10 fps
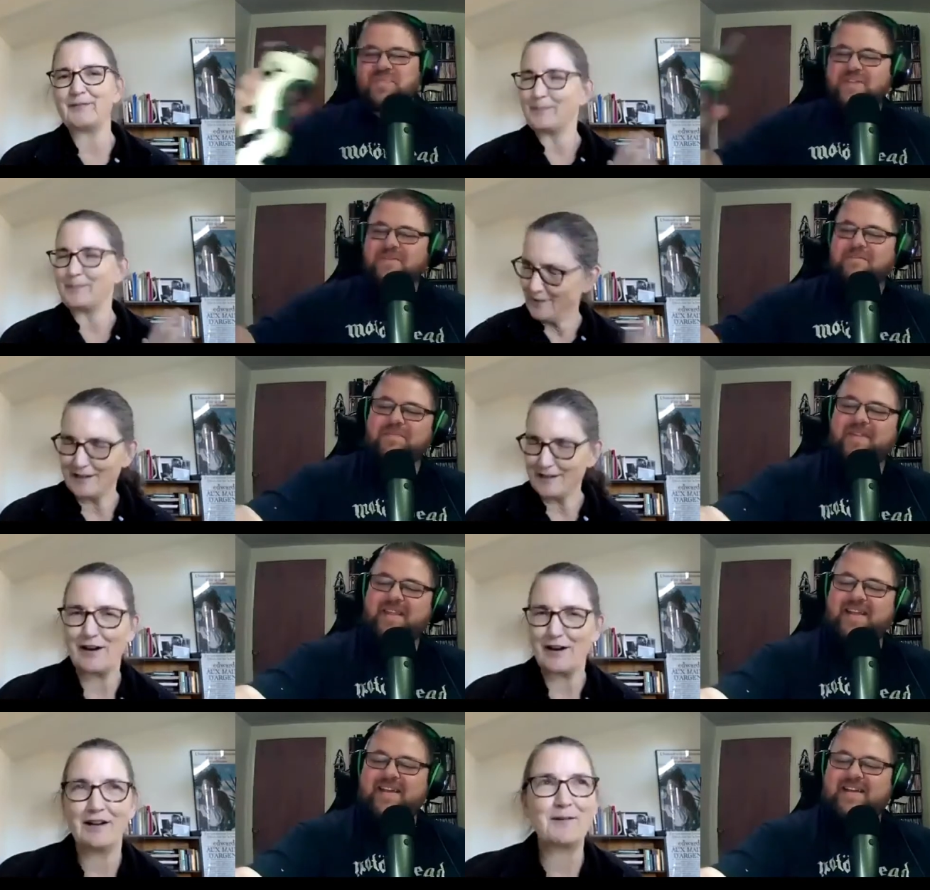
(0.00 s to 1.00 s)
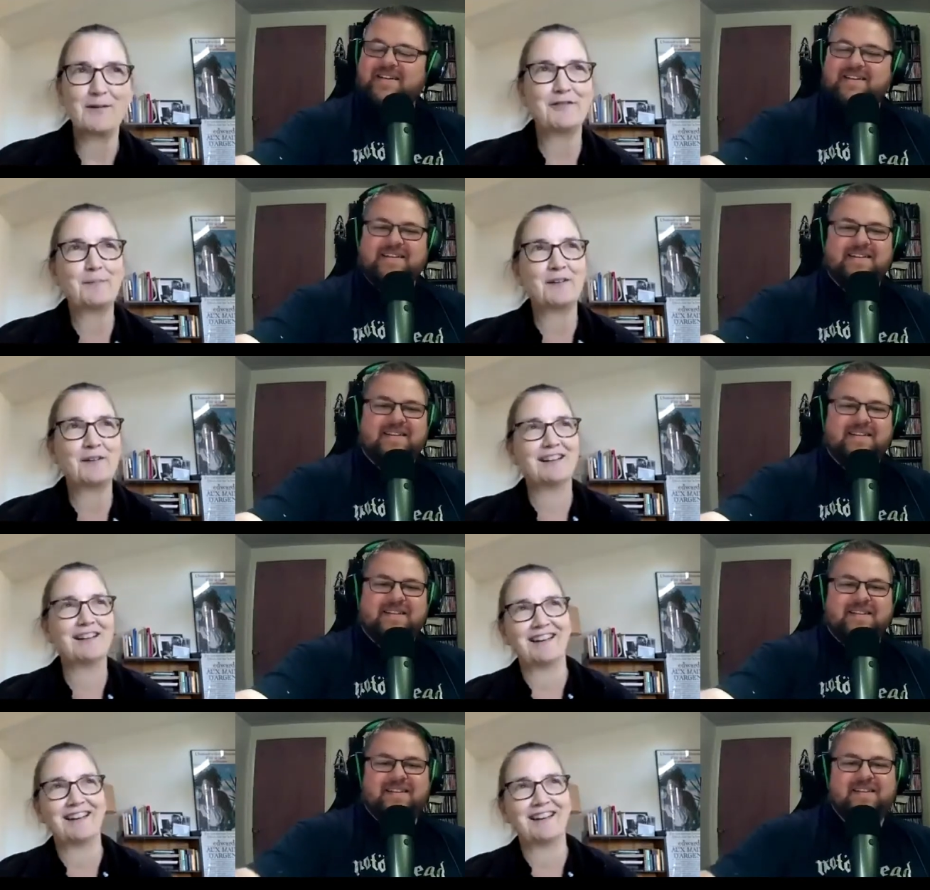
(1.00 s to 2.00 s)
Speaker 1: that's how I wound up in
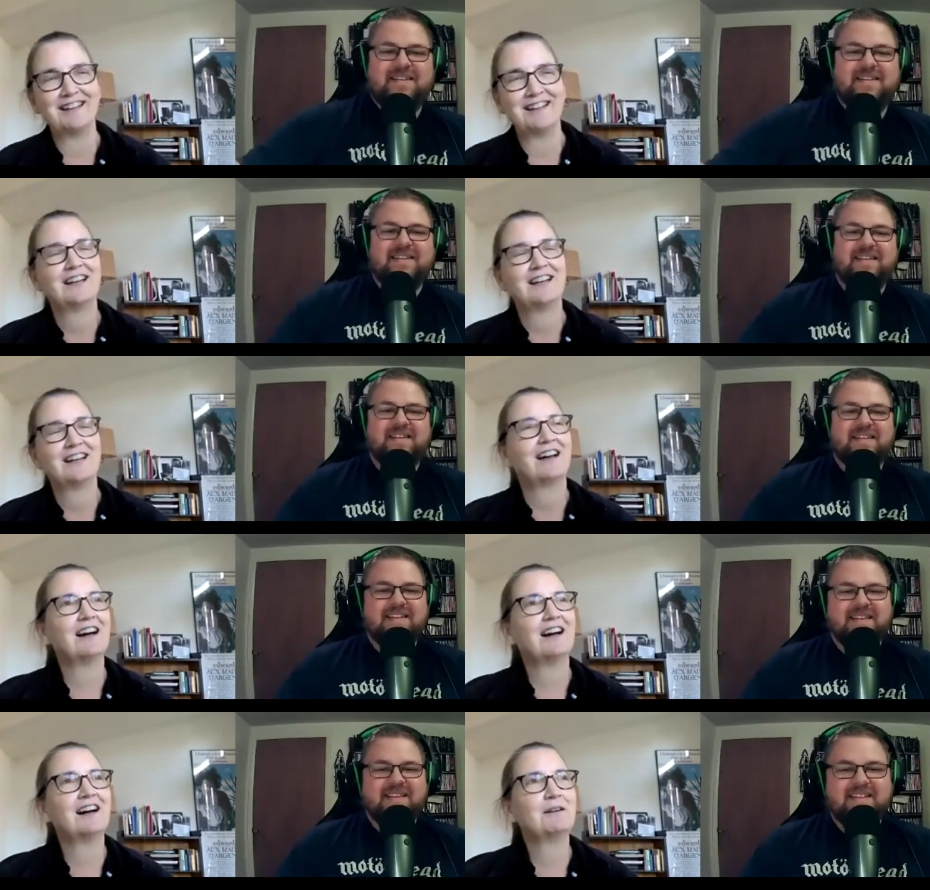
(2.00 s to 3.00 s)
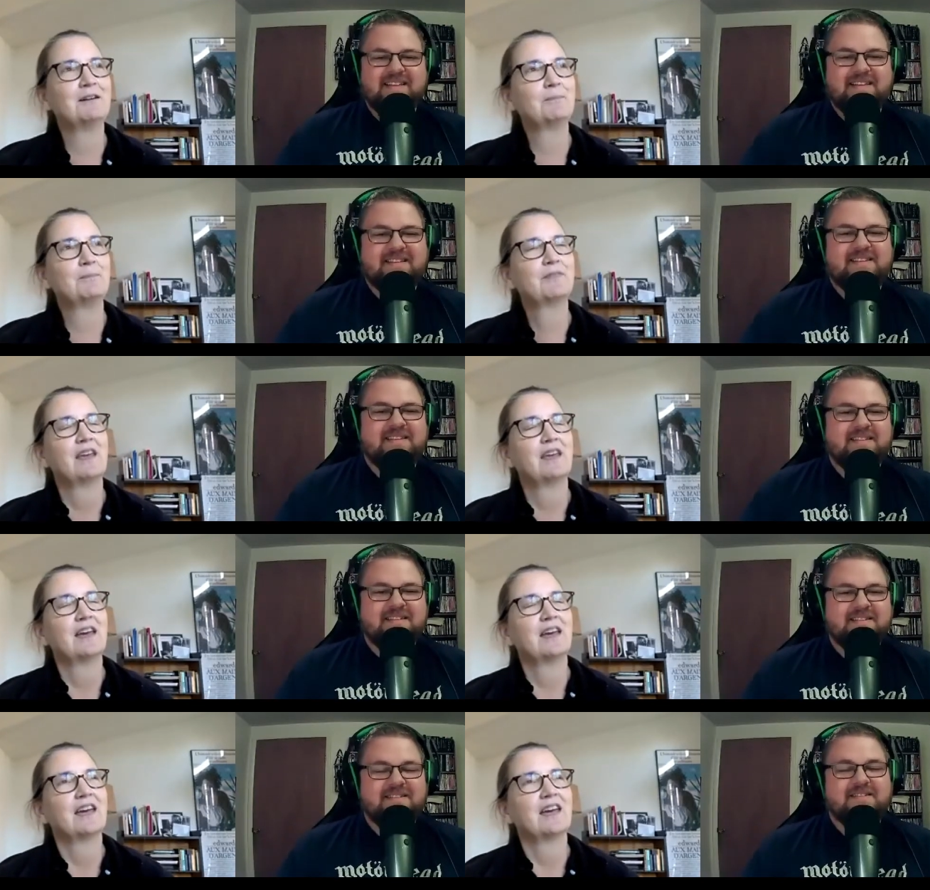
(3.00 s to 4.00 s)
LA. Um,
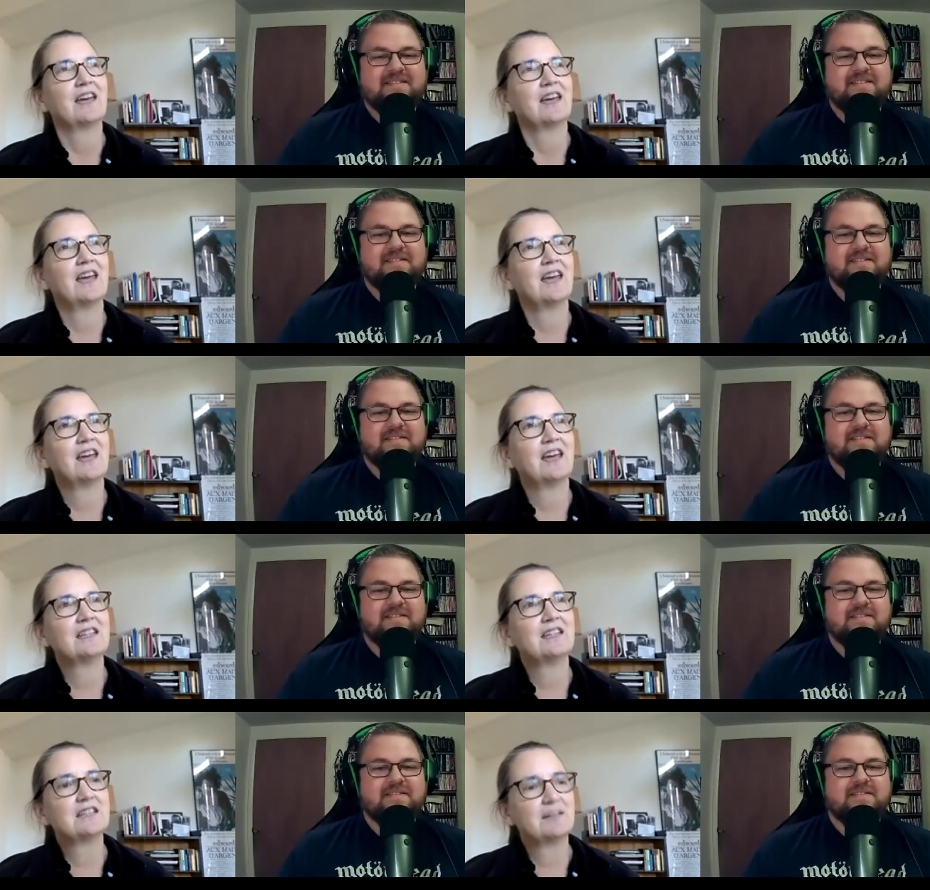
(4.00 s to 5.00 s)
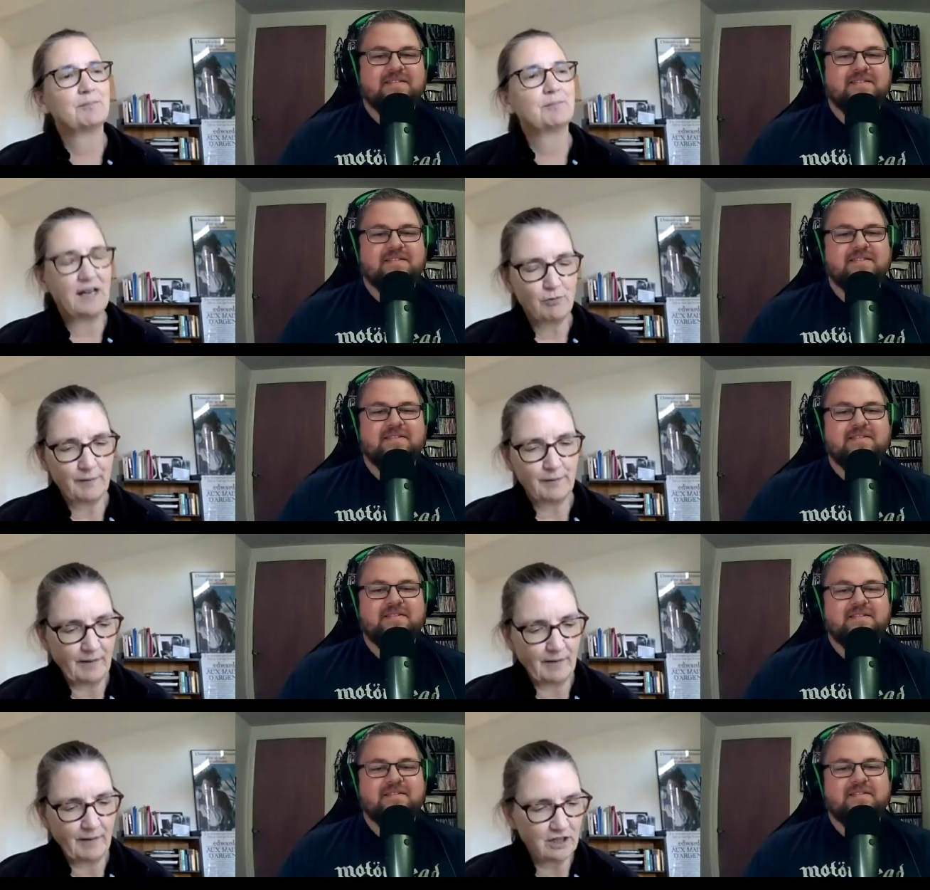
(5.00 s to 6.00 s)
and but I but
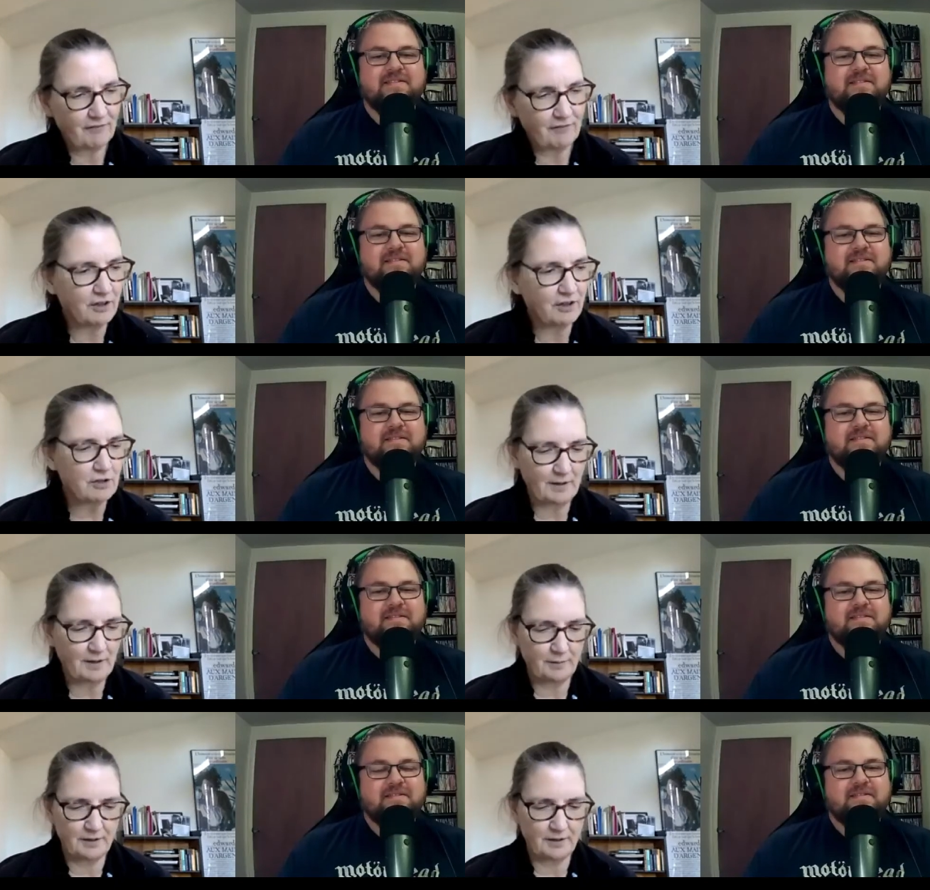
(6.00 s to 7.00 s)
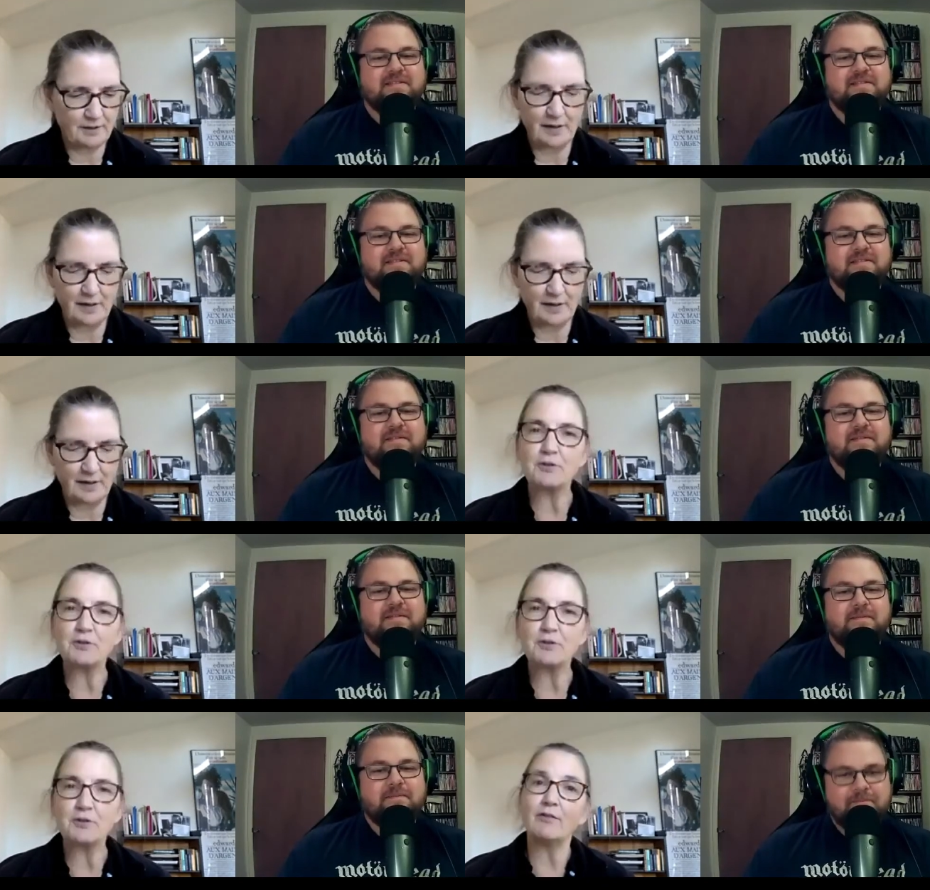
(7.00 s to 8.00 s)
my lifelong dream had been to write and publish a
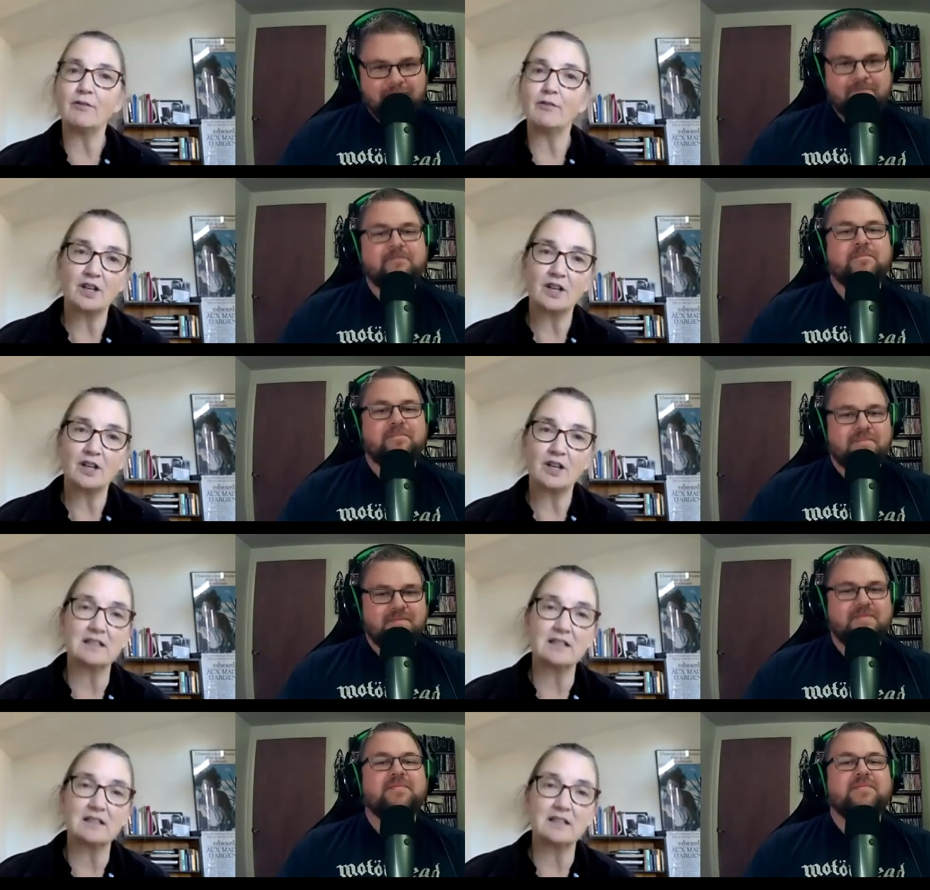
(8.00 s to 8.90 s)
novel, which mm-hmm. I did.